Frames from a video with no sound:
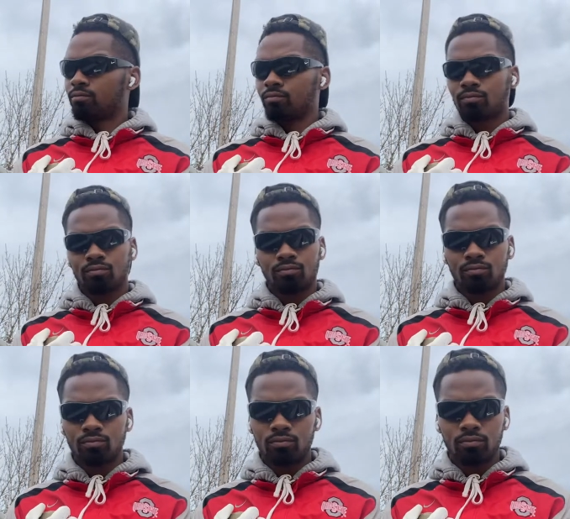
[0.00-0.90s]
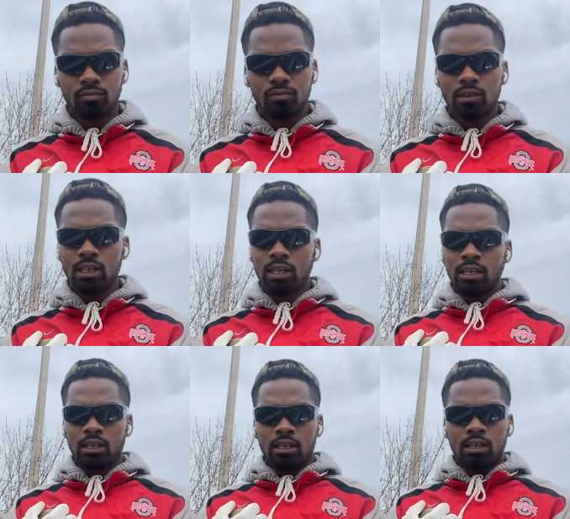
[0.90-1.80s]

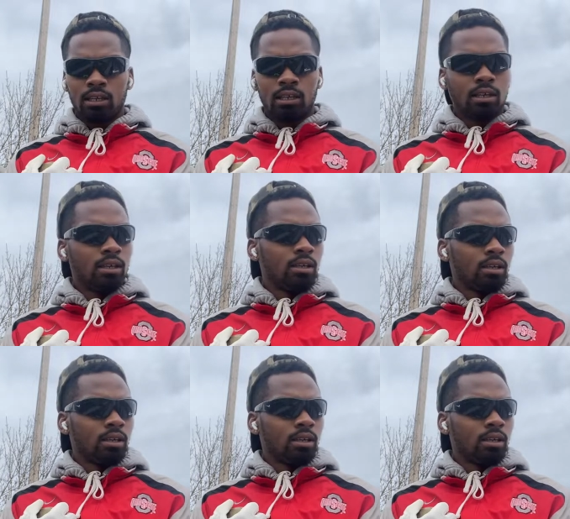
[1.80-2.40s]
[no speech]